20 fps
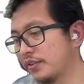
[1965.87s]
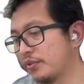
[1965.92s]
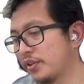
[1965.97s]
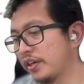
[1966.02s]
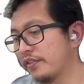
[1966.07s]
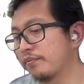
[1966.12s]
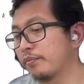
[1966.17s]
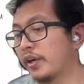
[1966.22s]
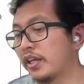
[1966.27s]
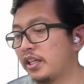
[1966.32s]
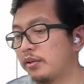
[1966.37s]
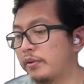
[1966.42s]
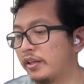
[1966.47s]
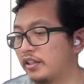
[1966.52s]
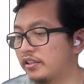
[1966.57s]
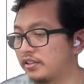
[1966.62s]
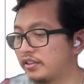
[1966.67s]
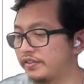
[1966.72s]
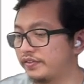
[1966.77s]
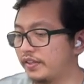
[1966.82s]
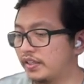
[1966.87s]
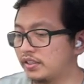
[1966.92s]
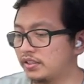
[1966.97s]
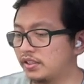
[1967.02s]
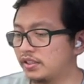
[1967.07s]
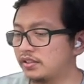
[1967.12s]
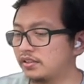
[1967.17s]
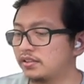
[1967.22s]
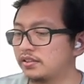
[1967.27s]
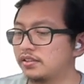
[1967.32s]
Okay, we have many
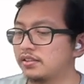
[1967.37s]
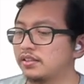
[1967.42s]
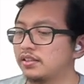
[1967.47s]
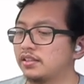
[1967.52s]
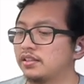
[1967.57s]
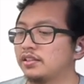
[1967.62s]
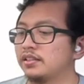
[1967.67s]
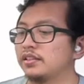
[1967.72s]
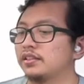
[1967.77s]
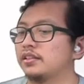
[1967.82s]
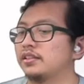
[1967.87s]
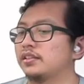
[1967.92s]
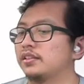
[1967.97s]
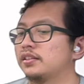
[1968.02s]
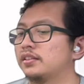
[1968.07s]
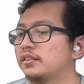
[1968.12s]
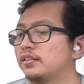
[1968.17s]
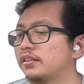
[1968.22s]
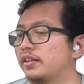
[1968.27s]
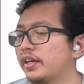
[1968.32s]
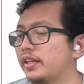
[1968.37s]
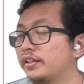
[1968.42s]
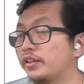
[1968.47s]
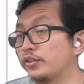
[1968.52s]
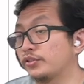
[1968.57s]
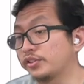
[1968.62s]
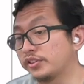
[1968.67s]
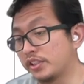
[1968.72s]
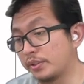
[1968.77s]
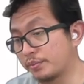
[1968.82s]
surfaces,
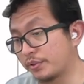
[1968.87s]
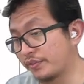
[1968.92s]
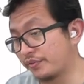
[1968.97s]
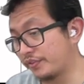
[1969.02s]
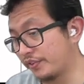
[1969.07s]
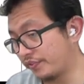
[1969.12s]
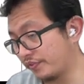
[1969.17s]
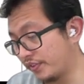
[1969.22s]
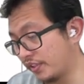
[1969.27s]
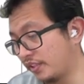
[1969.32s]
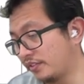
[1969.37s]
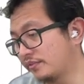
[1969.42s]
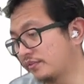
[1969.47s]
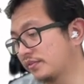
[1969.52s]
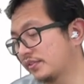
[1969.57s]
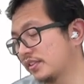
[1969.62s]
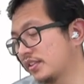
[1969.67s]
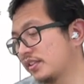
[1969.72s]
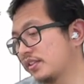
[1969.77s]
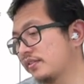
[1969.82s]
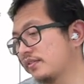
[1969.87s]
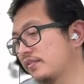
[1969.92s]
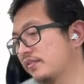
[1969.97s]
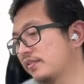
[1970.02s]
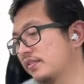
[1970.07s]
and also chapter 15